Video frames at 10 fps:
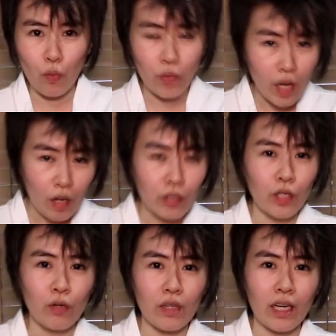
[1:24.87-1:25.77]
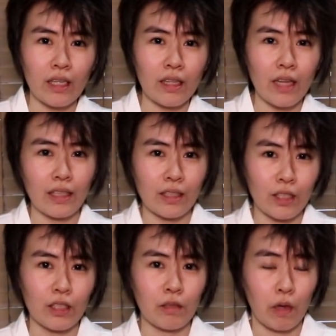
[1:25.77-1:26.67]
We all know that that's
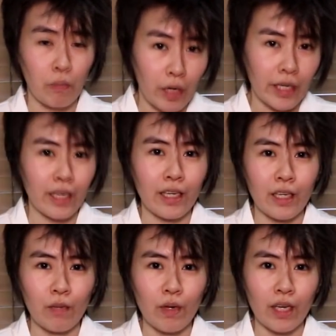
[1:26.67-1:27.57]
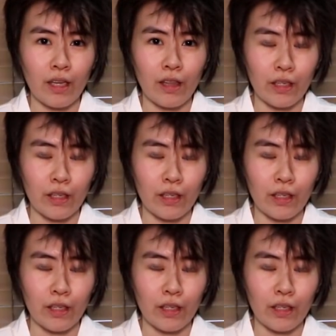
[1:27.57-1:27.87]
just a marketing gimmick.